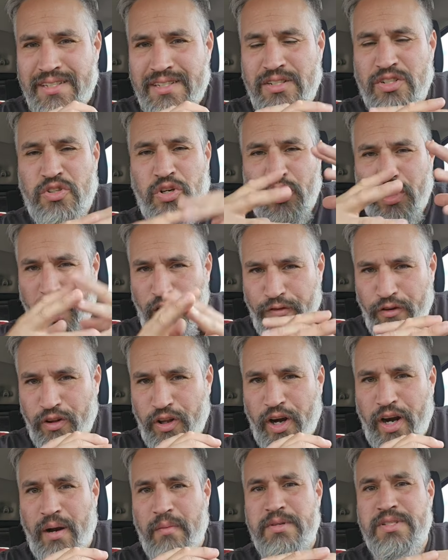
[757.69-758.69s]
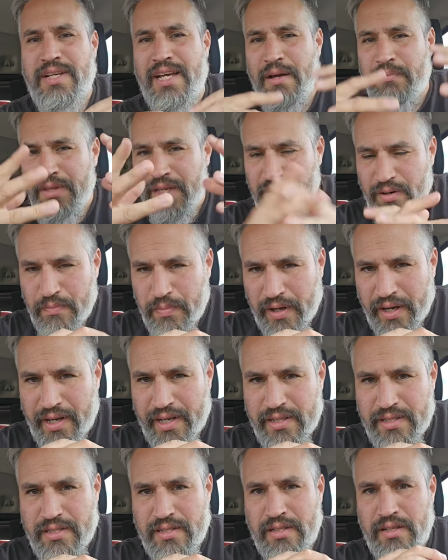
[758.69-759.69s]
to turn off alarms, to empty your
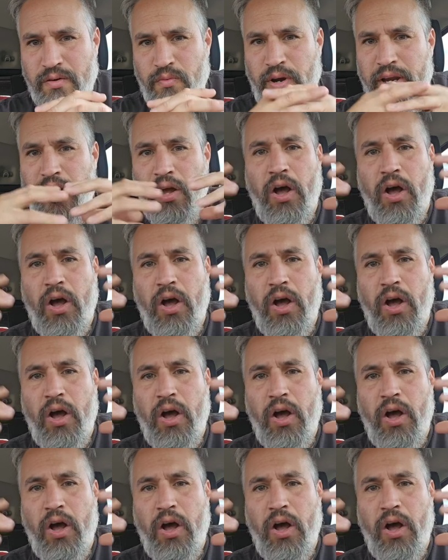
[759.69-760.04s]
buckets, right?